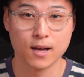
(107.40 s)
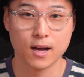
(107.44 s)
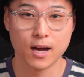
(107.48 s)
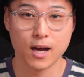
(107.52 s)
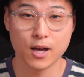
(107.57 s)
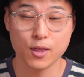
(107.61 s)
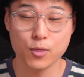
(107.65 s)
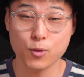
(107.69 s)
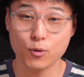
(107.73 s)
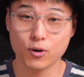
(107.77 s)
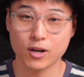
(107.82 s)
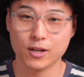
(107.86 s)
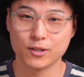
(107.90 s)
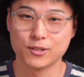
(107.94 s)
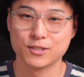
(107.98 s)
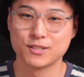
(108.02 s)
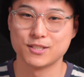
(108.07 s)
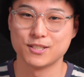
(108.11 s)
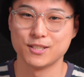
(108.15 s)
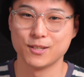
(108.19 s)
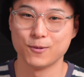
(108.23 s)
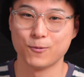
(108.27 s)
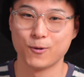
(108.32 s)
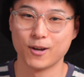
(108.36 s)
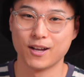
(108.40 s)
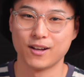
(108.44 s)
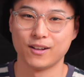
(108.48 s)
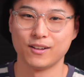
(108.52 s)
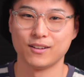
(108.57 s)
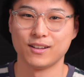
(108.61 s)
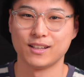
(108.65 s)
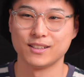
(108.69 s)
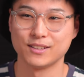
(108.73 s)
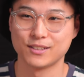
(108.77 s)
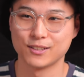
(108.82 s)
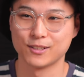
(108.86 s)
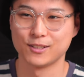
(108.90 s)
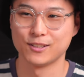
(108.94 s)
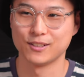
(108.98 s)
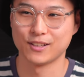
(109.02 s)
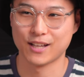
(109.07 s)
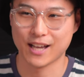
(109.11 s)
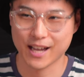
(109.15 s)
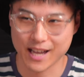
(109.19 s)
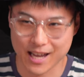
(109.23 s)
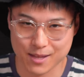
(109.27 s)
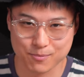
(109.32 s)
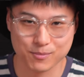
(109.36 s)
I thought I could see well
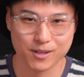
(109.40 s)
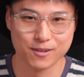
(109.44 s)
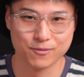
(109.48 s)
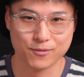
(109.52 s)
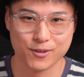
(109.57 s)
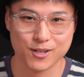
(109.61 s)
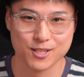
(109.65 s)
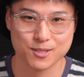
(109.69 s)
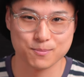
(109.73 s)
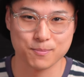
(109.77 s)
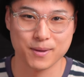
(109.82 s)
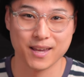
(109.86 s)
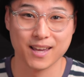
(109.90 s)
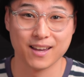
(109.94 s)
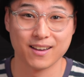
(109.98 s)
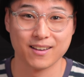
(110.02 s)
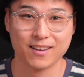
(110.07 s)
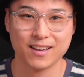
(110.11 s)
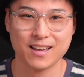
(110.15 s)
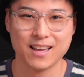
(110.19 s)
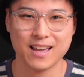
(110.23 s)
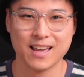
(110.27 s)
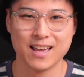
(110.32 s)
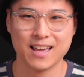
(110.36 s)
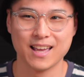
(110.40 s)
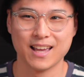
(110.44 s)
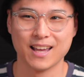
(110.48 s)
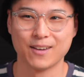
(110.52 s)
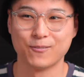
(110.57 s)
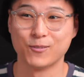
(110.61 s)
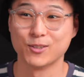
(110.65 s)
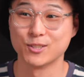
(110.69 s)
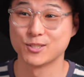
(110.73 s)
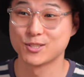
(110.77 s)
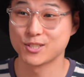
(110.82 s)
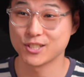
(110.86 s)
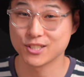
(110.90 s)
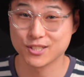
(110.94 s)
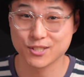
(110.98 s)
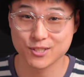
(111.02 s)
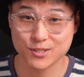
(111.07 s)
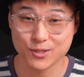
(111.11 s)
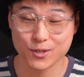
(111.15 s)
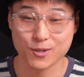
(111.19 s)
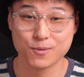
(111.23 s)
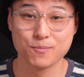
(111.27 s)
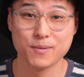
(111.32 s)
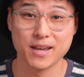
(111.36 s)
until I had my first pair and was just
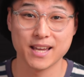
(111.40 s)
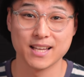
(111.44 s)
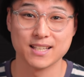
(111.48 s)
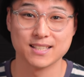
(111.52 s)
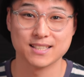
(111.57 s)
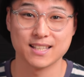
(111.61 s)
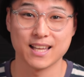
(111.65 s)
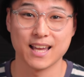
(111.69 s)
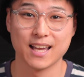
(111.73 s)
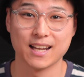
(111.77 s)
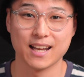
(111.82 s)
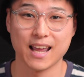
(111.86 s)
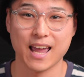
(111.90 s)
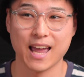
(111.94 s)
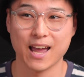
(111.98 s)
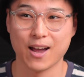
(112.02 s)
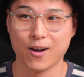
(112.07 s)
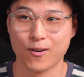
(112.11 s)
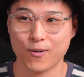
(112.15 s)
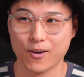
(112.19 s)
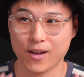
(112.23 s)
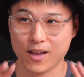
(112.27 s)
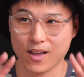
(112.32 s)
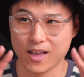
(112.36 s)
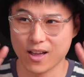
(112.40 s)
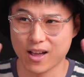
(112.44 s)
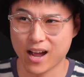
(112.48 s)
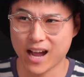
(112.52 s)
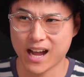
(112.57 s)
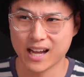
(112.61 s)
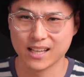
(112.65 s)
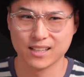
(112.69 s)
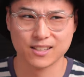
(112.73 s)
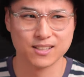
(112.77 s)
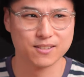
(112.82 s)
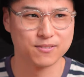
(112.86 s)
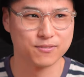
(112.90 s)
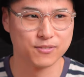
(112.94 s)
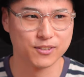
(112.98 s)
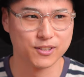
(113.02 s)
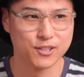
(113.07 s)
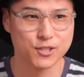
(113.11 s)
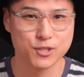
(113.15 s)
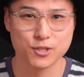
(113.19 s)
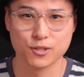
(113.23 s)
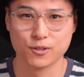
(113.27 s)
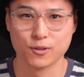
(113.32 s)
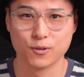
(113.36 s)
so amazed at how high
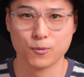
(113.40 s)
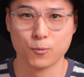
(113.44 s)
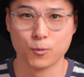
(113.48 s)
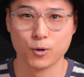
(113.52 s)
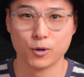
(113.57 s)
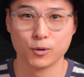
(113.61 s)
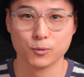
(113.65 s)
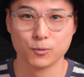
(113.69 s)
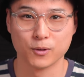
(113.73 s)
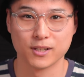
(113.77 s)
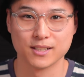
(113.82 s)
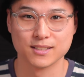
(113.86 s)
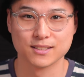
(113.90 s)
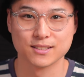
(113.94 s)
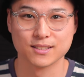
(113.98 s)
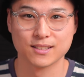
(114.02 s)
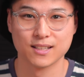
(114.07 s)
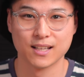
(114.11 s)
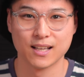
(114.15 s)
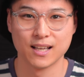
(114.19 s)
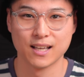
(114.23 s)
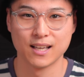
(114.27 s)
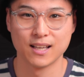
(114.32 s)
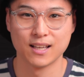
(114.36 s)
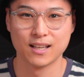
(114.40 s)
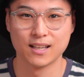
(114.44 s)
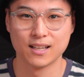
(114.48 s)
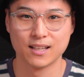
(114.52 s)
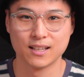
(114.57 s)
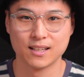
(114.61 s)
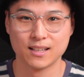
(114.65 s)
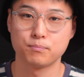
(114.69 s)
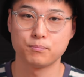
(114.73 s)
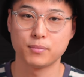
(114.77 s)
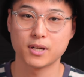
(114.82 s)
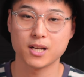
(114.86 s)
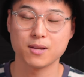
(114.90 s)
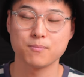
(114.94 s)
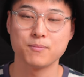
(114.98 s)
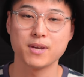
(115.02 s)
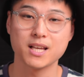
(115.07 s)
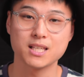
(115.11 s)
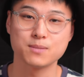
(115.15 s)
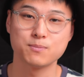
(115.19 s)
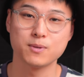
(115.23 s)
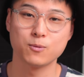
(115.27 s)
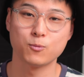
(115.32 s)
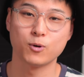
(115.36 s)
definition the world was. But it
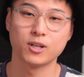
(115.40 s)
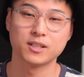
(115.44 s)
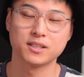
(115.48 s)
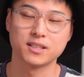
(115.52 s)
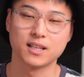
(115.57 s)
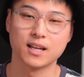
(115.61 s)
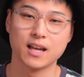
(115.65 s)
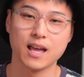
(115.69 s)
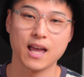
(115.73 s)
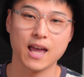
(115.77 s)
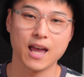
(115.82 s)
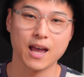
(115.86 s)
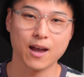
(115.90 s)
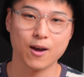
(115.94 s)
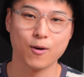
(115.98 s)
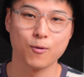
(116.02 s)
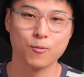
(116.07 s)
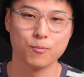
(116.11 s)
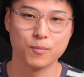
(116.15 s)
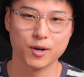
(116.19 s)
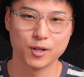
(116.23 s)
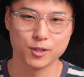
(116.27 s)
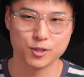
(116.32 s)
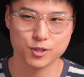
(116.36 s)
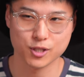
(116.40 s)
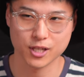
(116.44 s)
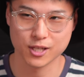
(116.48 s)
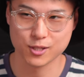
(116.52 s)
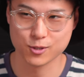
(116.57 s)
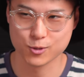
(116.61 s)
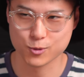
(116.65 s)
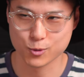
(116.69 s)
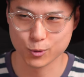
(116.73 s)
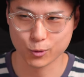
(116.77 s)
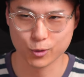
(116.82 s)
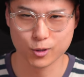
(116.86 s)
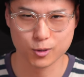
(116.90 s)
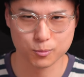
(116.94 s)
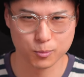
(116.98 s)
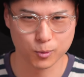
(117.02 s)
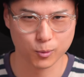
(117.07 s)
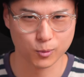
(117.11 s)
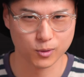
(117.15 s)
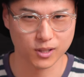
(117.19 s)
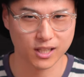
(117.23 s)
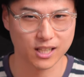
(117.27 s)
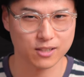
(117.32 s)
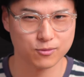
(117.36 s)
makes me wonder how much
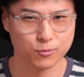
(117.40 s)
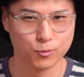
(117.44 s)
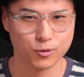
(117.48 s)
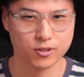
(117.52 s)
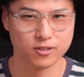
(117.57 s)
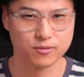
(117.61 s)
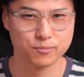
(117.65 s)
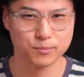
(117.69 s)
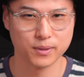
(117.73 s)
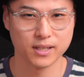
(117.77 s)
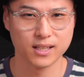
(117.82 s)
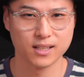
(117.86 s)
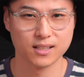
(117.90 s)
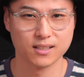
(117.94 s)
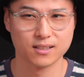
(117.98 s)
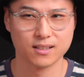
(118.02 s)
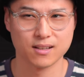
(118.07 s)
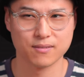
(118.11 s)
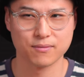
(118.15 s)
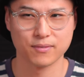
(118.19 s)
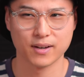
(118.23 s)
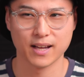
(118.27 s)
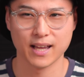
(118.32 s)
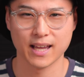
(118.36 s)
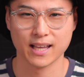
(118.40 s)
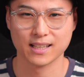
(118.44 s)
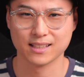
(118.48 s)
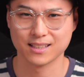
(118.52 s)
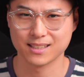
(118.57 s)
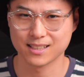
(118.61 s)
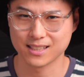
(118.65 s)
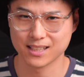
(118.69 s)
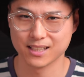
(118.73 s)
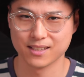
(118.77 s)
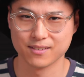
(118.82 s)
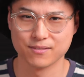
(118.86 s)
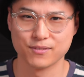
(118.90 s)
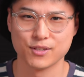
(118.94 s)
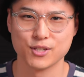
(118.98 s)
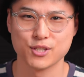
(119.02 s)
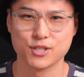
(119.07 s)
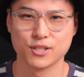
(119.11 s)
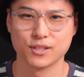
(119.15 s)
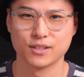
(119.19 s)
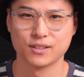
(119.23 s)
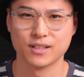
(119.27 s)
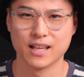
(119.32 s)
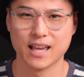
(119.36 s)
enjoyable life would have been if I had clear
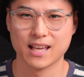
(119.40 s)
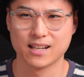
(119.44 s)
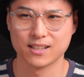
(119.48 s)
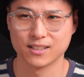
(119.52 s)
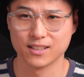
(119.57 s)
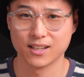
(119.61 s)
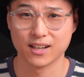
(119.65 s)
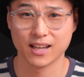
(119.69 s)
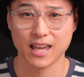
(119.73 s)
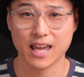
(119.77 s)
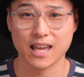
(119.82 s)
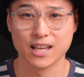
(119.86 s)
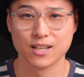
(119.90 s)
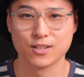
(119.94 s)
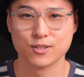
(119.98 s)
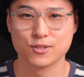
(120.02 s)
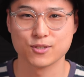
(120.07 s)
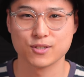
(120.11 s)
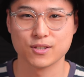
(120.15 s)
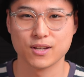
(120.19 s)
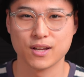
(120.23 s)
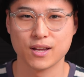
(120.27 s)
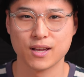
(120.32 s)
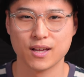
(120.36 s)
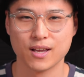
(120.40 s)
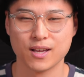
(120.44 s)
vision at a young age.